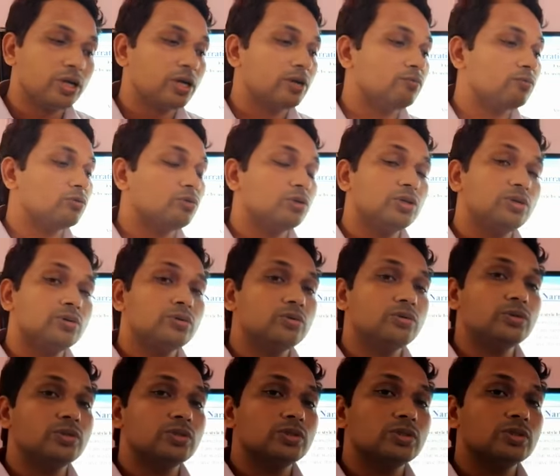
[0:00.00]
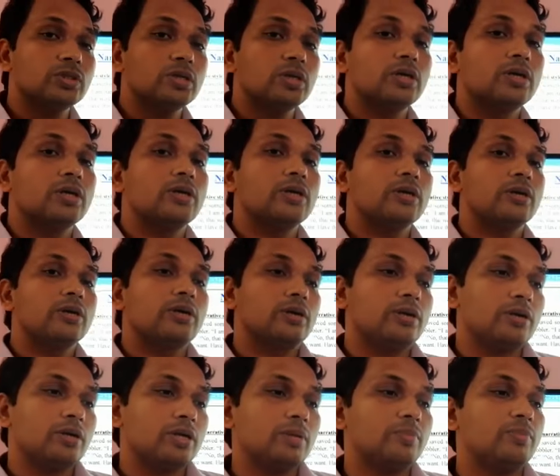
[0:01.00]
we have to use
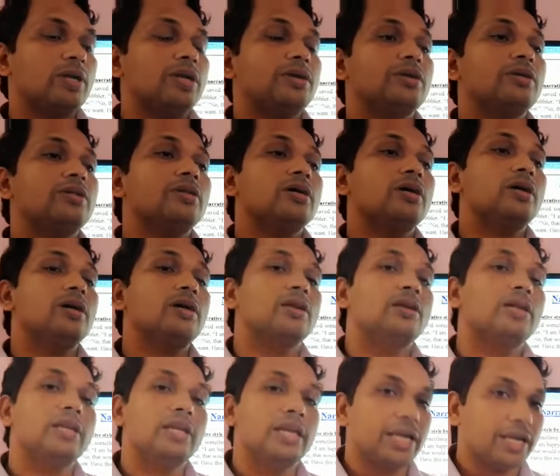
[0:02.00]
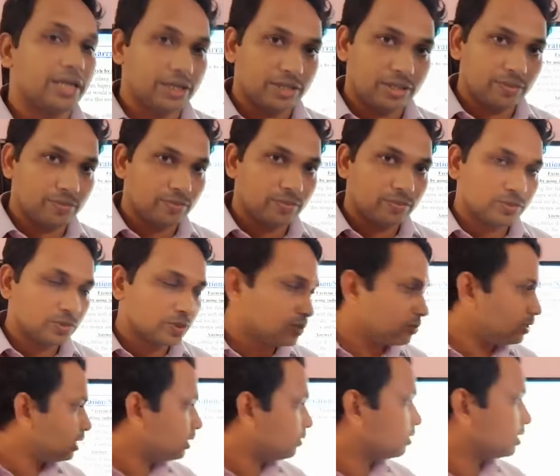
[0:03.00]
replied in the negative.
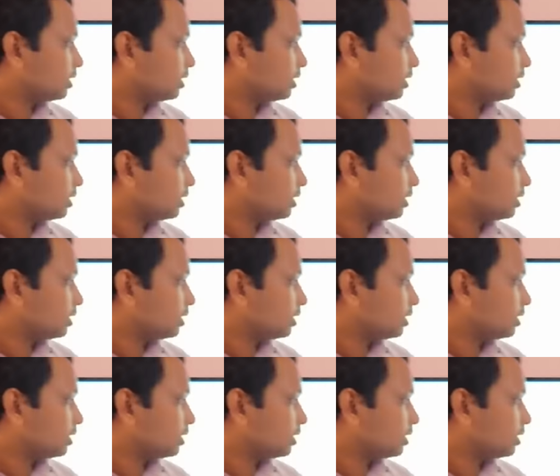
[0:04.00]
So in